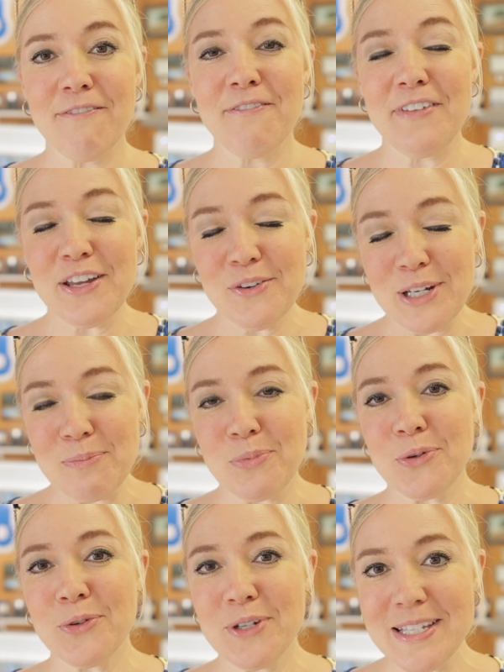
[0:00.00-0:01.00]
very
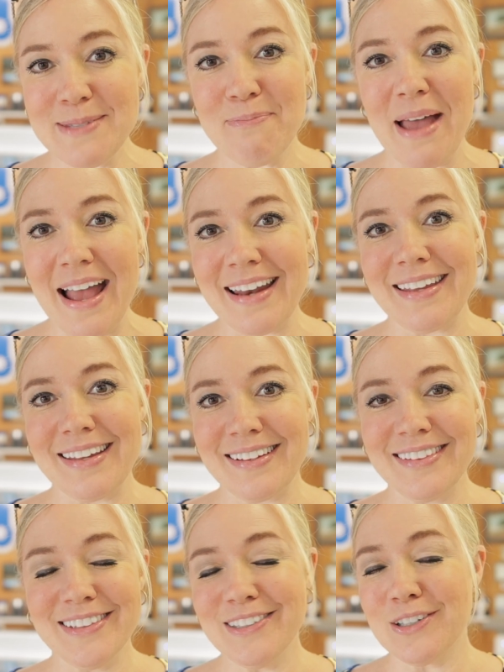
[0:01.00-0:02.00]
prismatic
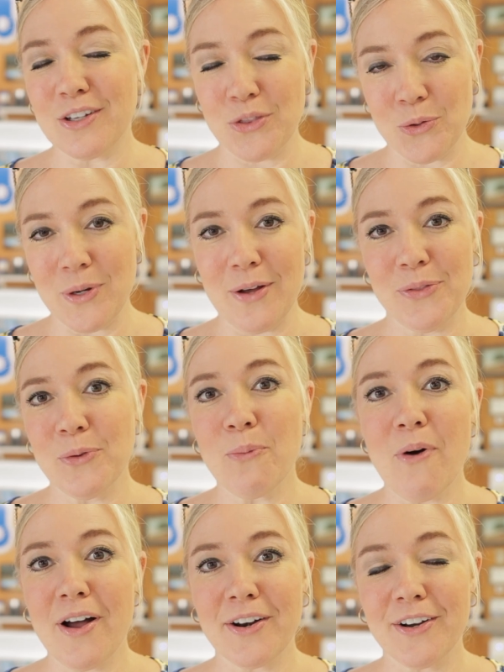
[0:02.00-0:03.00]
look throughout the
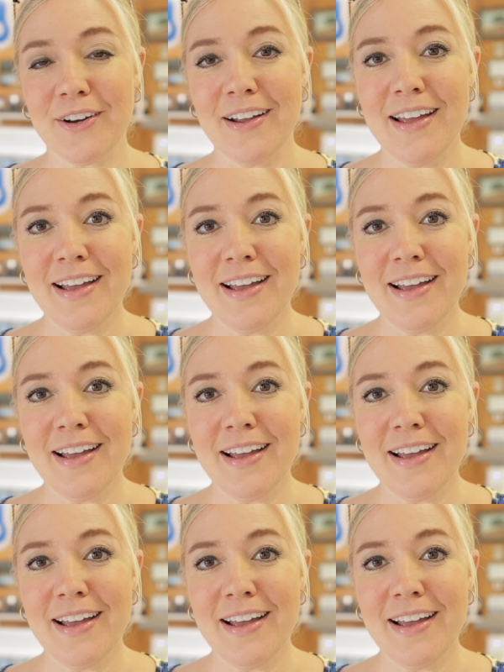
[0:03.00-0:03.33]
water.